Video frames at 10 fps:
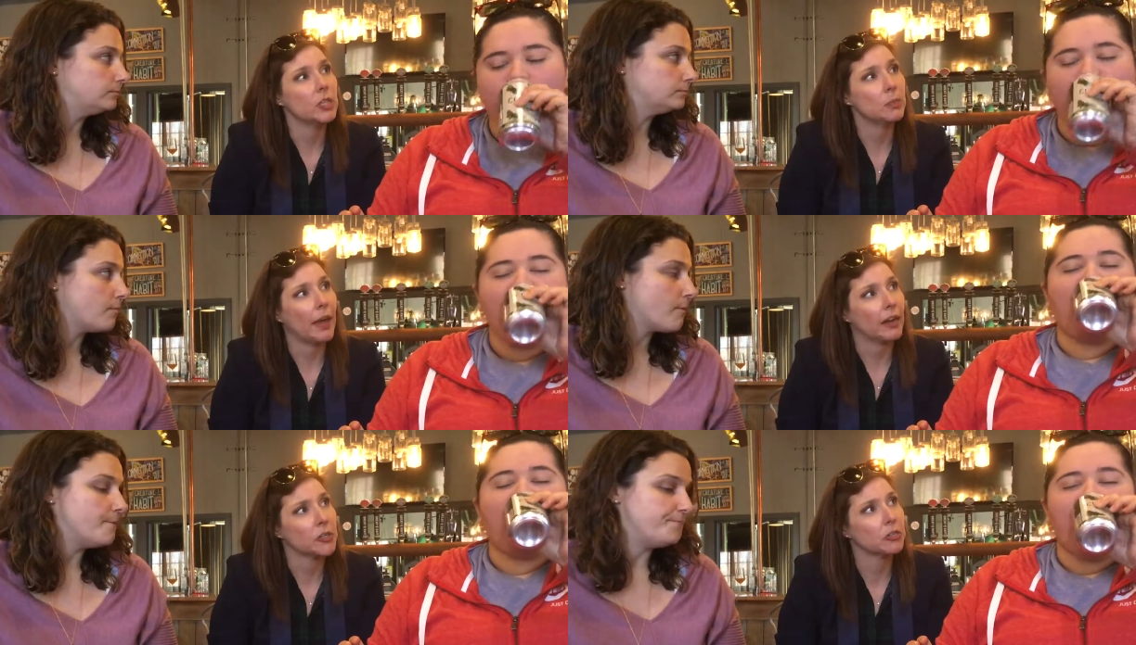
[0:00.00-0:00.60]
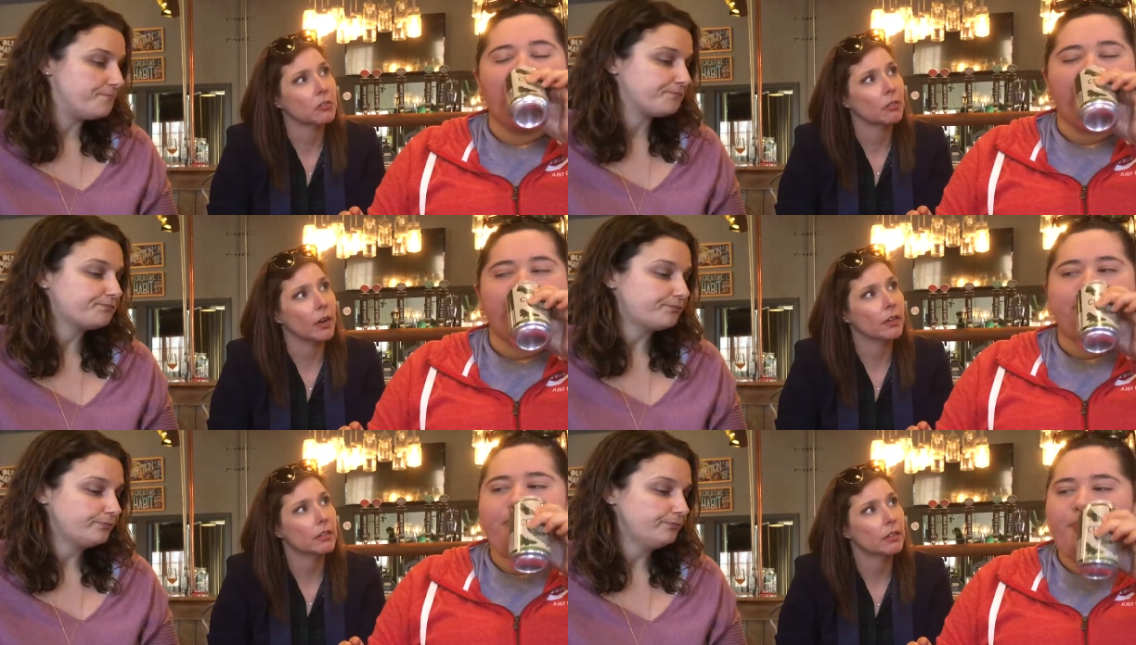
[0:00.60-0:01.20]
Speaker 1: each batch,
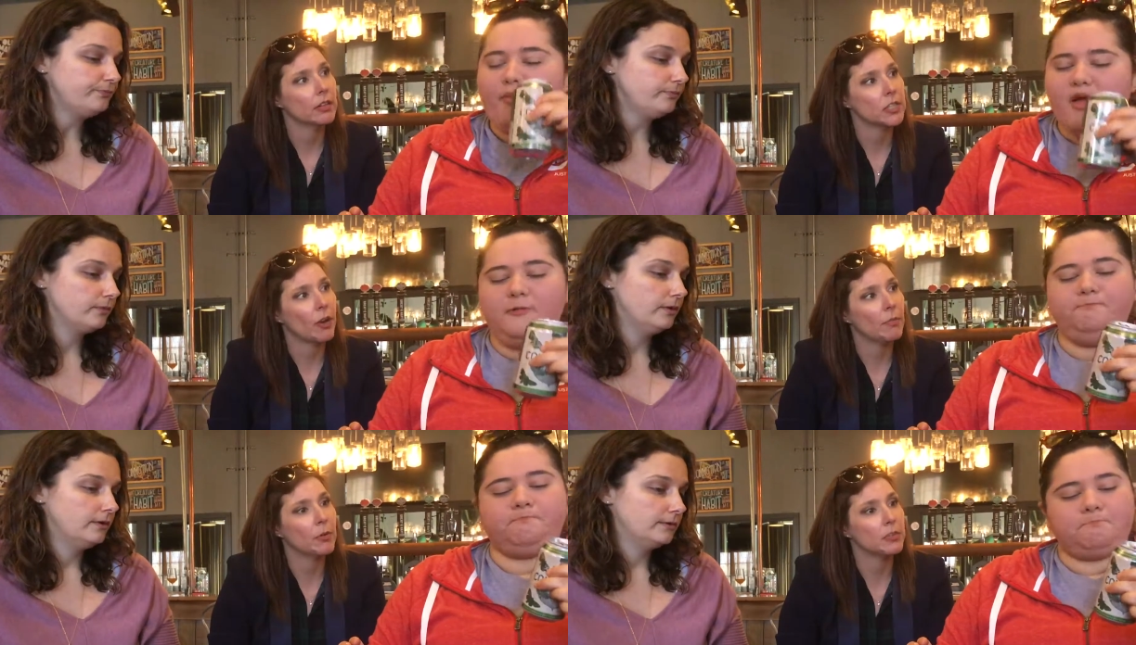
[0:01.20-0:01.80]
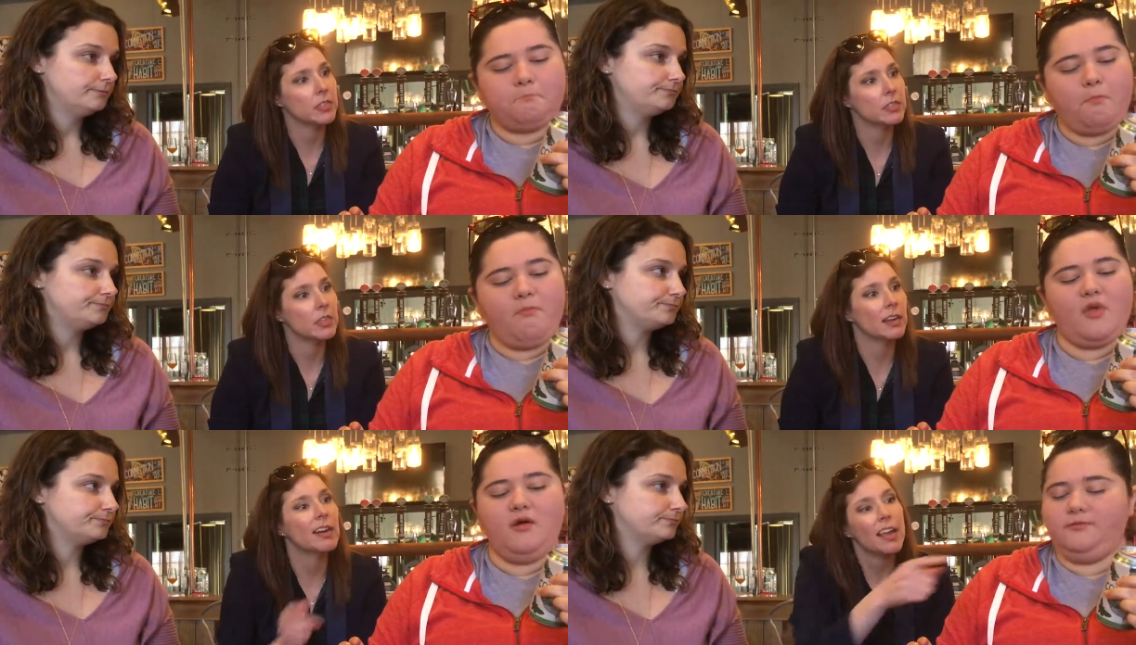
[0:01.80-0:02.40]
right? Because the crab boil sits in
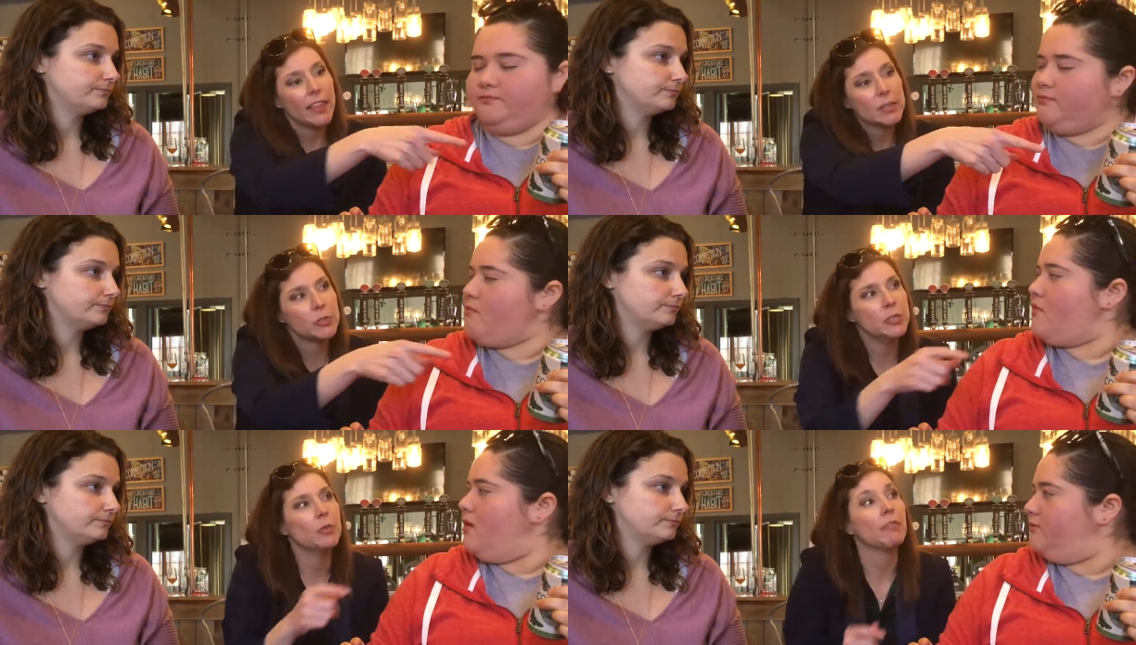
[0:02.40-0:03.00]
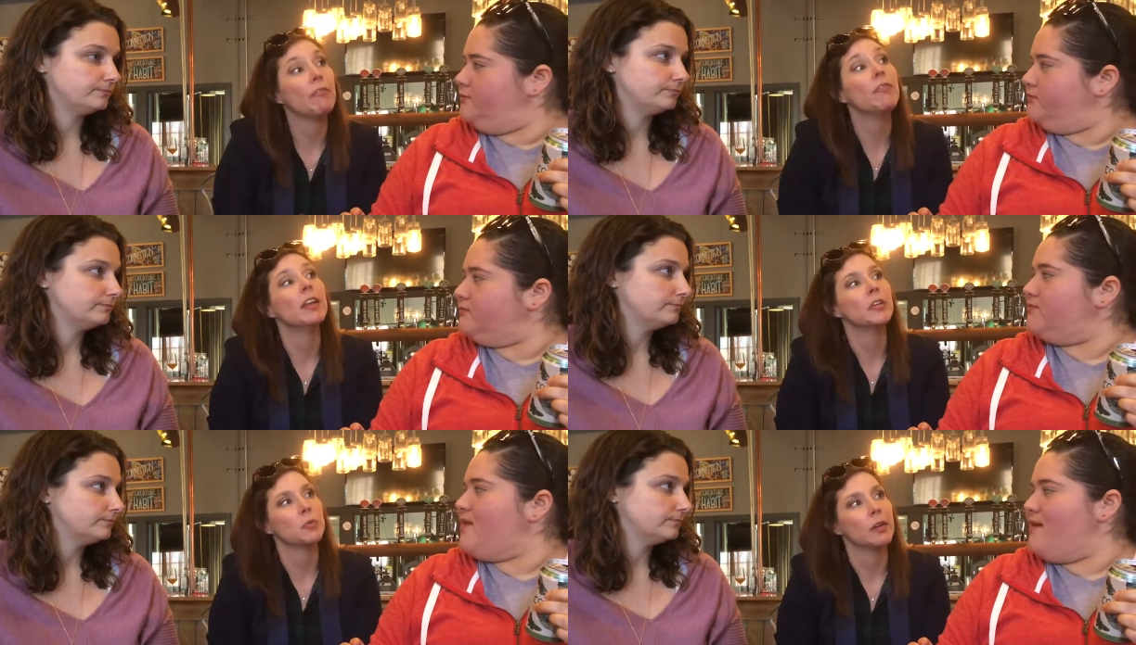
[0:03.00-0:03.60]
there. That's what you want to
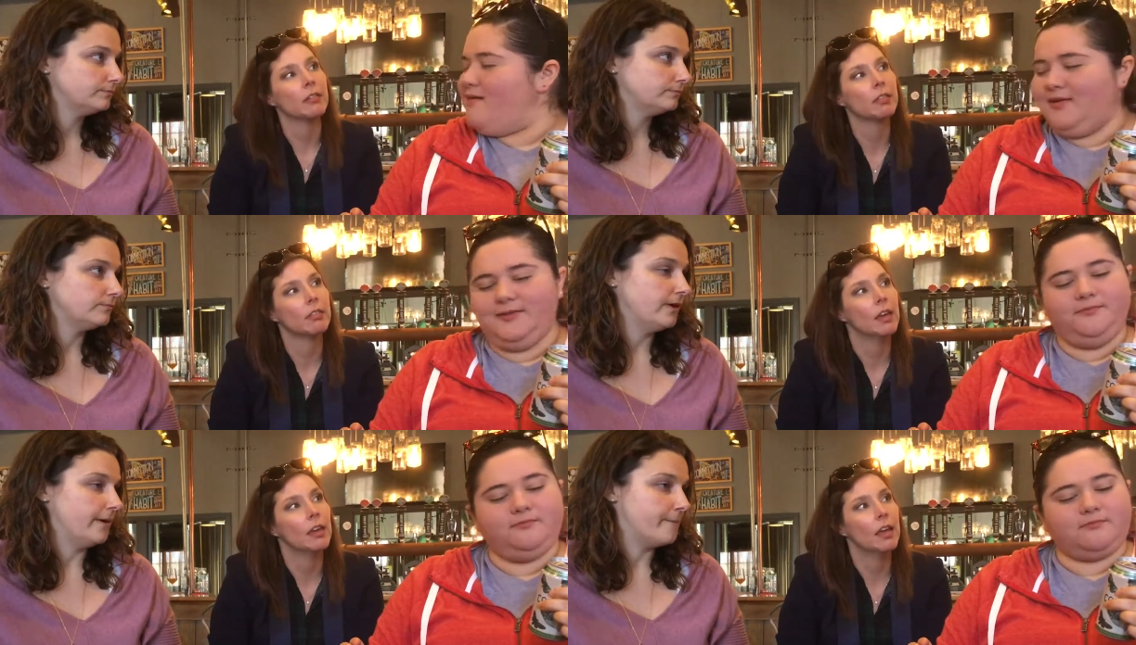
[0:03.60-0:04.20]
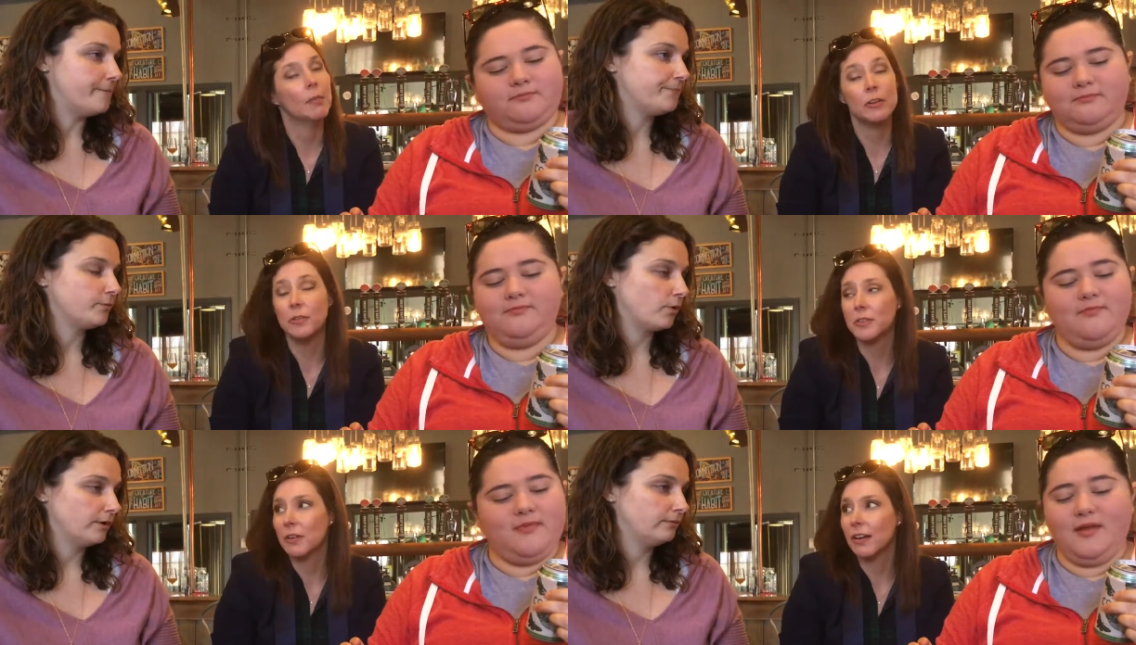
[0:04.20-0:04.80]
finish with. Yeah. Am I doing
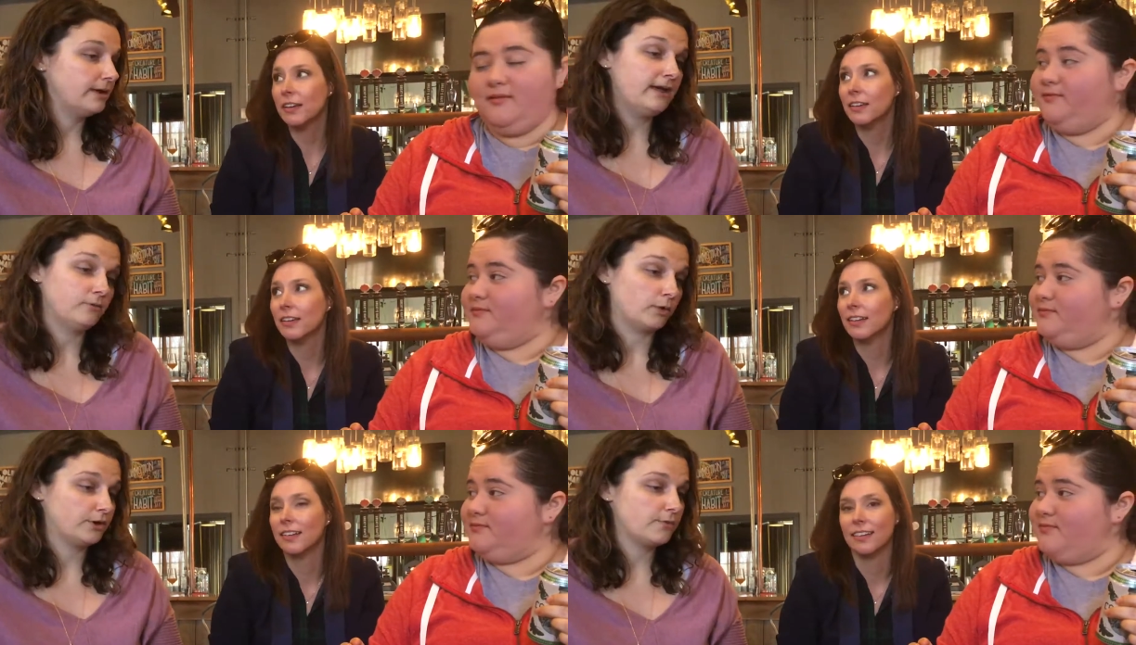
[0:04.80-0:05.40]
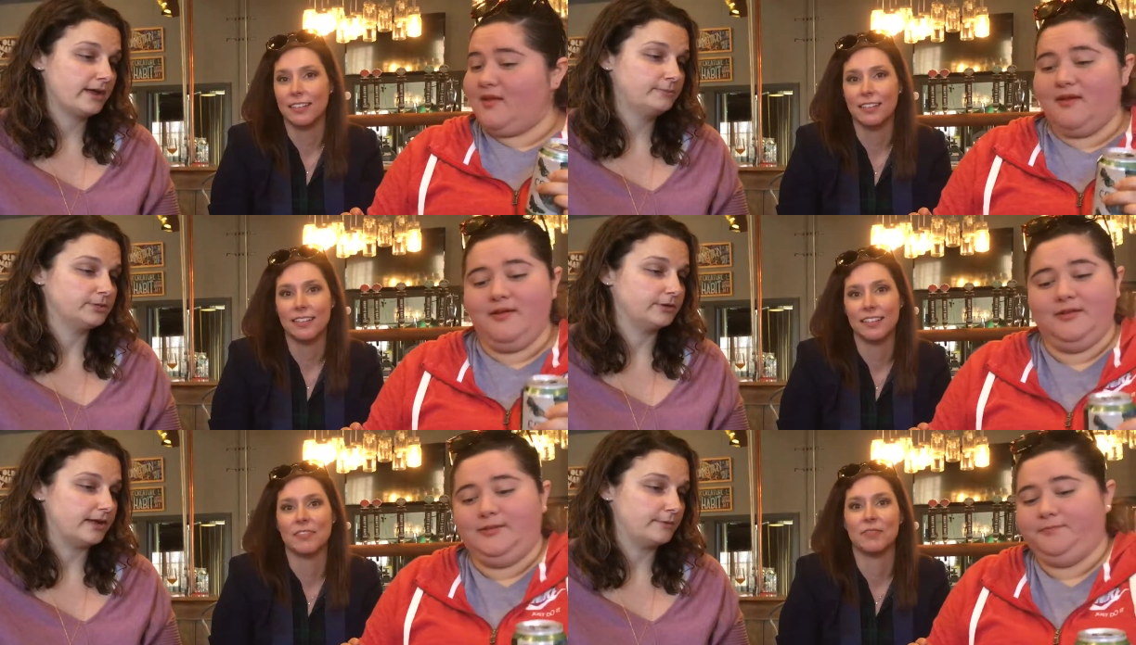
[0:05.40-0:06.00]
this work, right? Yeah,
Speaker 2: work your way up
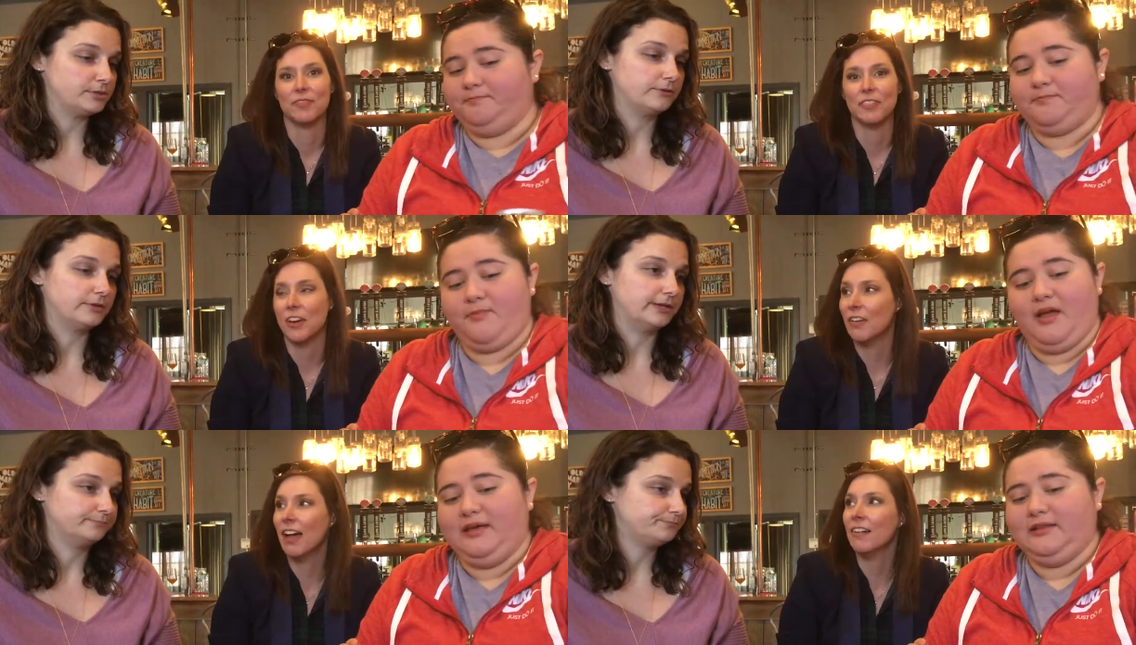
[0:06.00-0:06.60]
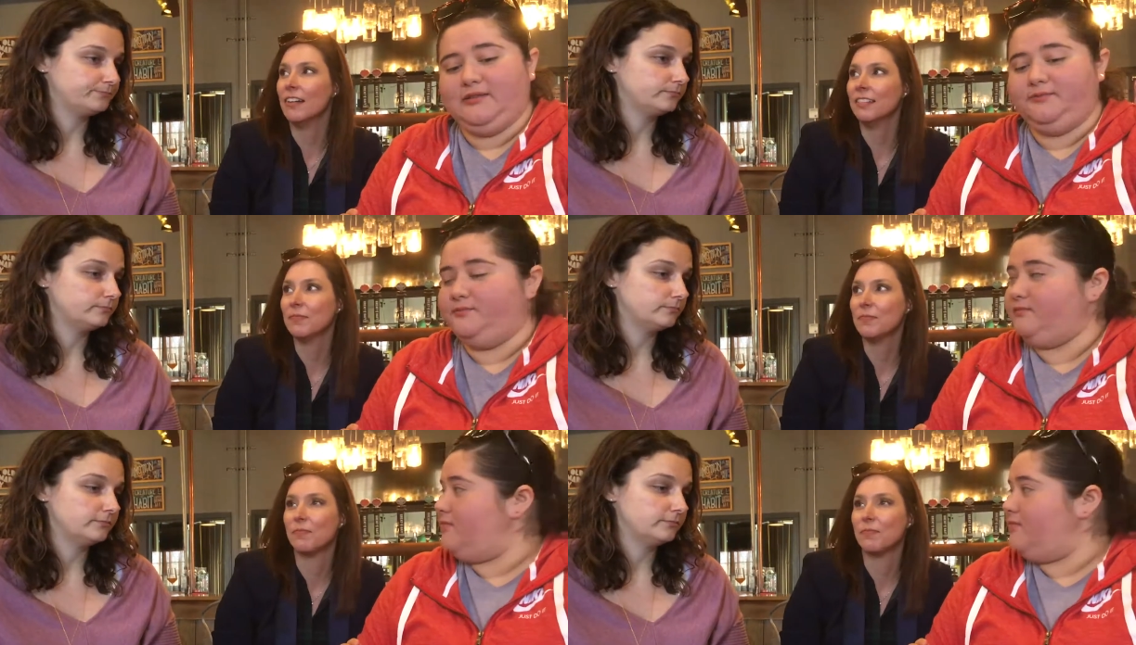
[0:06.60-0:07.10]
to it. Absolutely. Are you hiring?